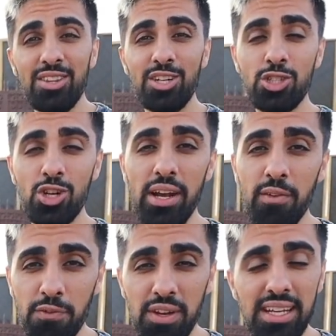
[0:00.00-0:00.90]
They're trying to
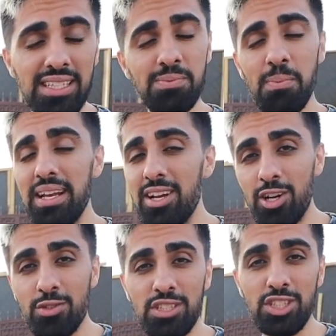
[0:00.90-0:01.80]
feed as many
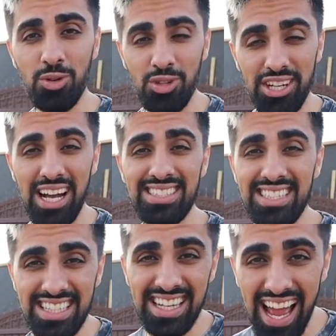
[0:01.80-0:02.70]
hungry children as
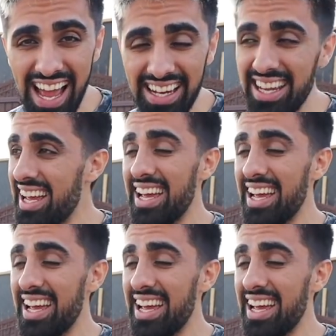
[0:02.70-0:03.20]
they can.